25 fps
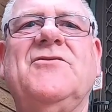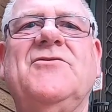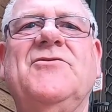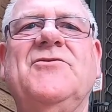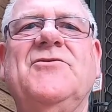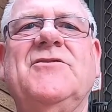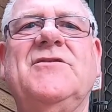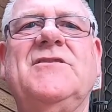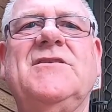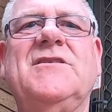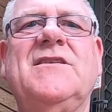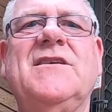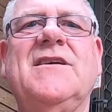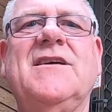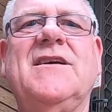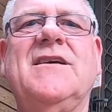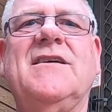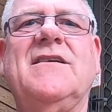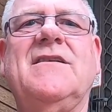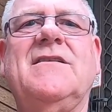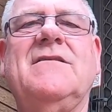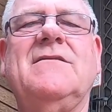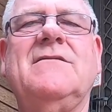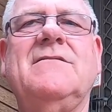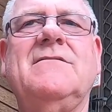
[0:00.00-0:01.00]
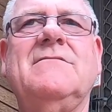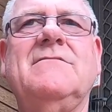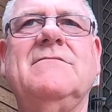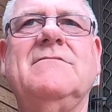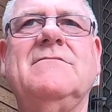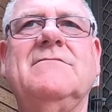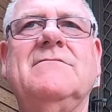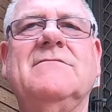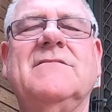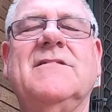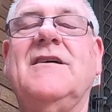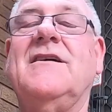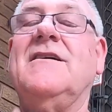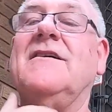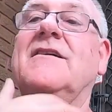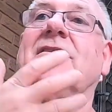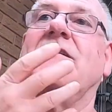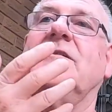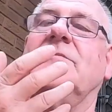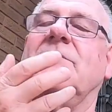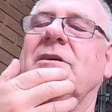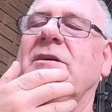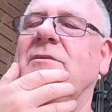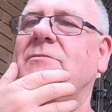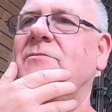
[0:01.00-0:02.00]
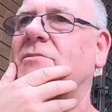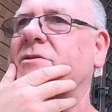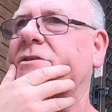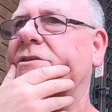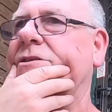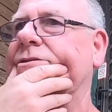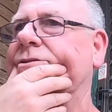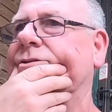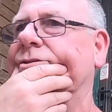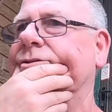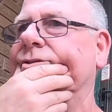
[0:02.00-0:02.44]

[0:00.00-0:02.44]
Cruise Tech, can't remember.